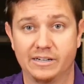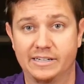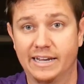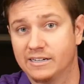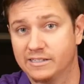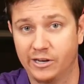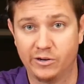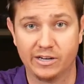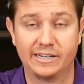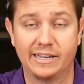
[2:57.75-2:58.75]
decks that you
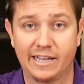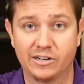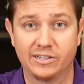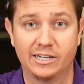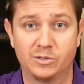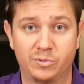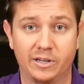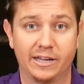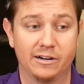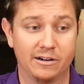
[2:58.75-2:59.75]
can deal out to each
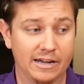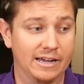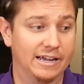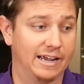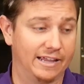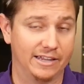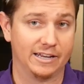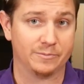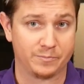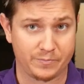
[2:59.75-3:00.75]
player. And
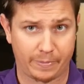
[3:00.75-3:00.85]
then